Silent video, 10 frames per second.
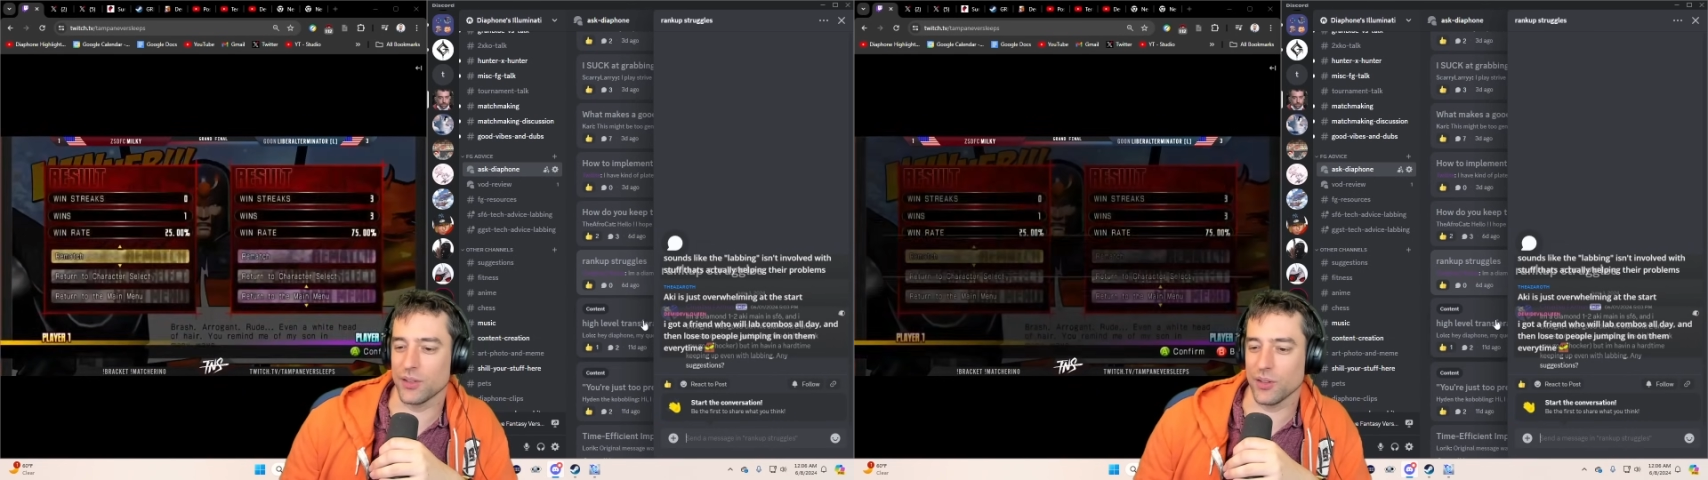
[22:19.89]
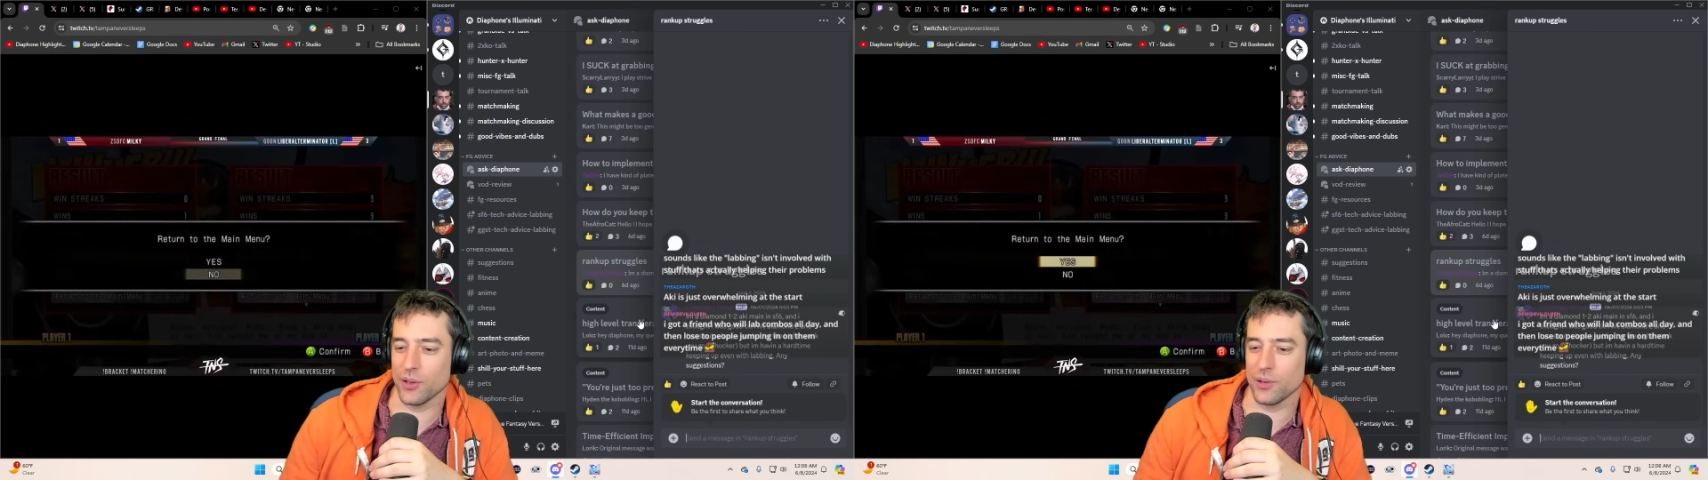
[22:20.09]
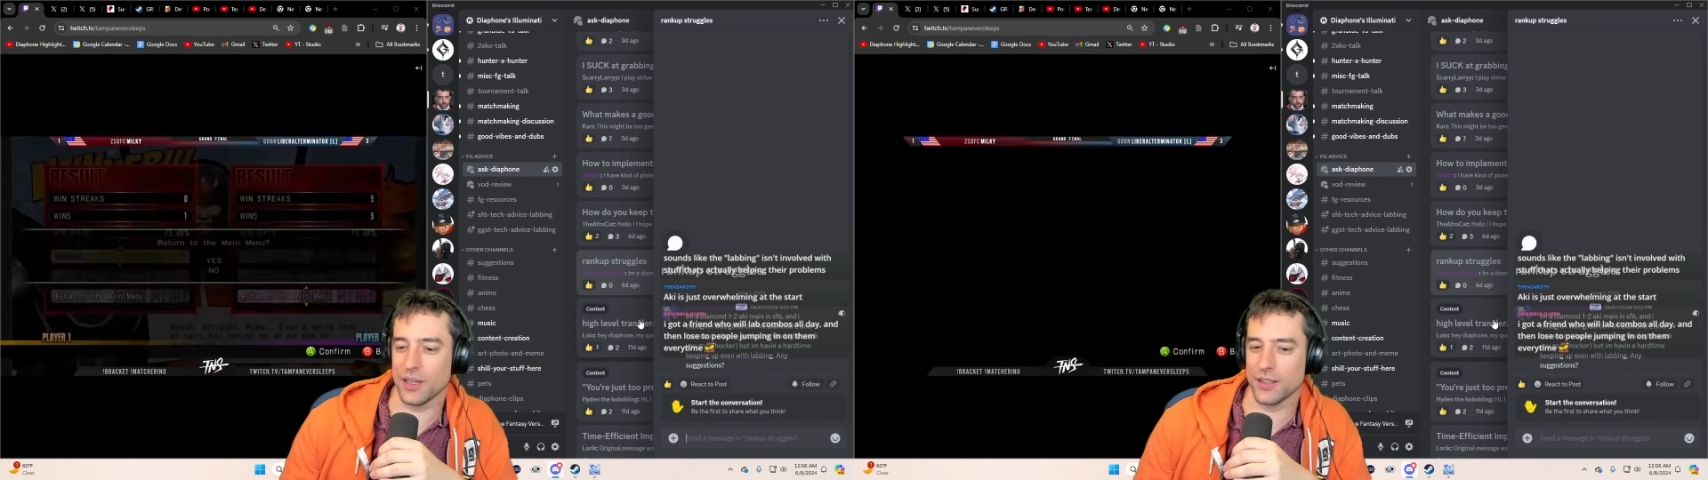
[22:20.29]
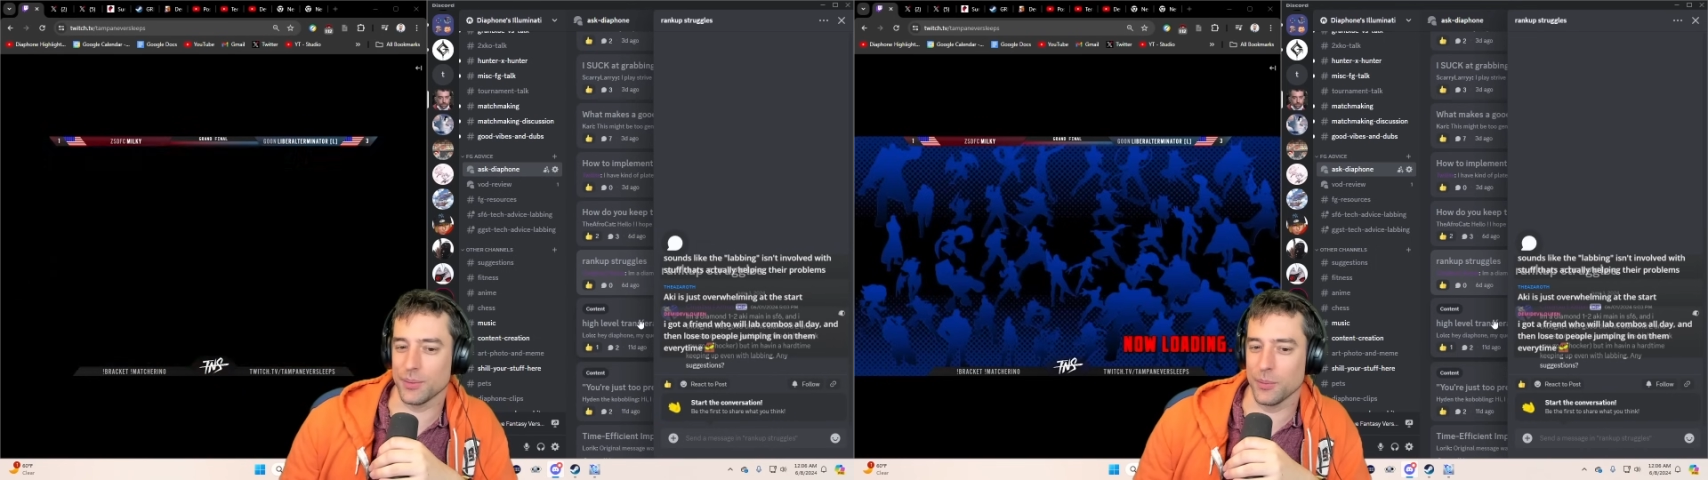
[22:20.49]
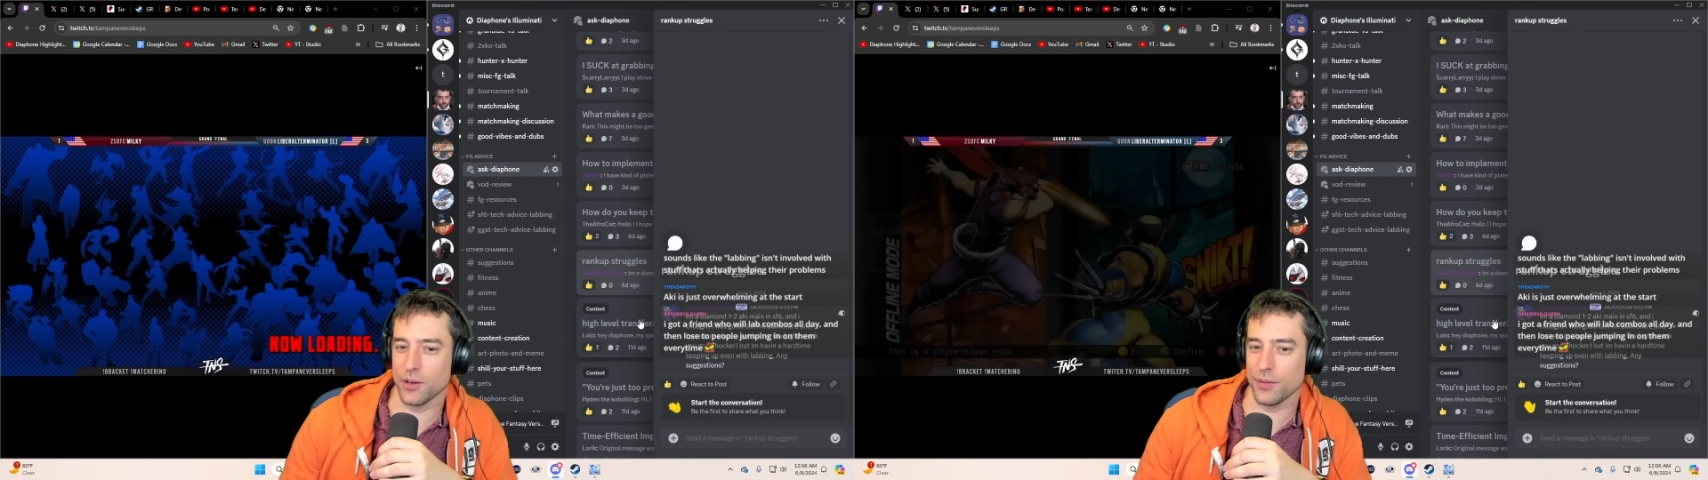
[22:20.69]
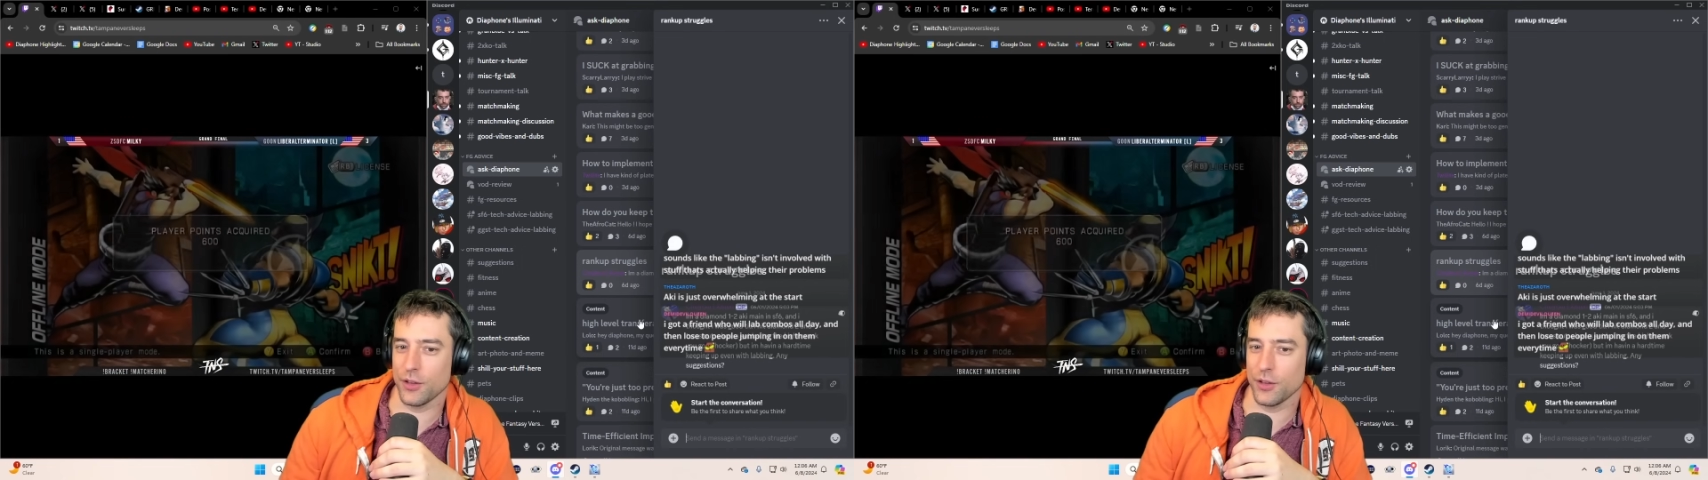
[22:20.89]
so it's more of